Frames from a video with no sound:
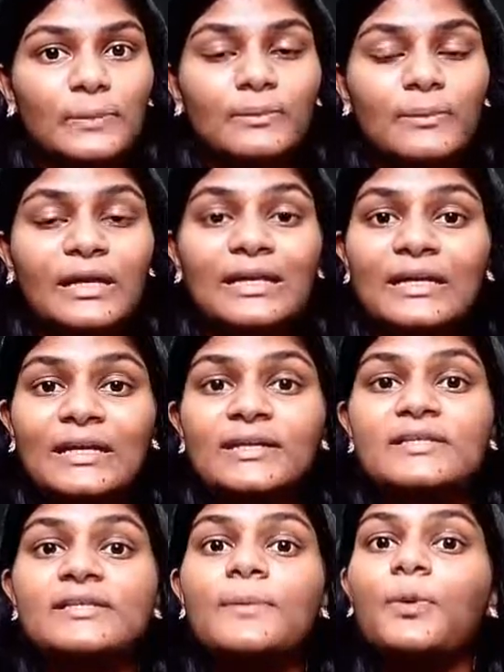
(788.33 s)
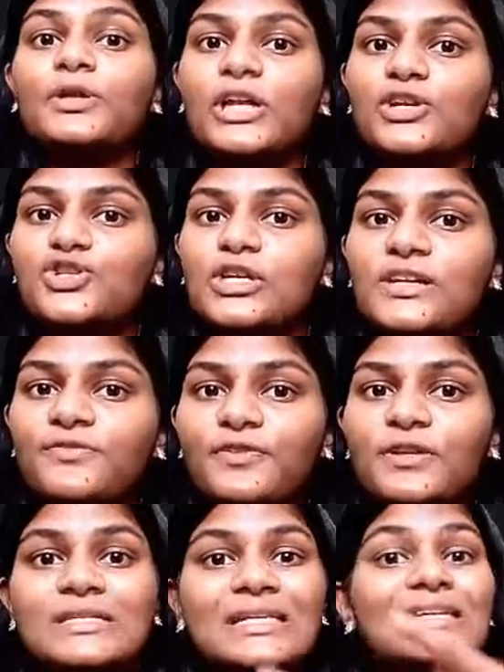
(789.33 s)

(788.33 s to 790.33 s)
mind here is the potential differences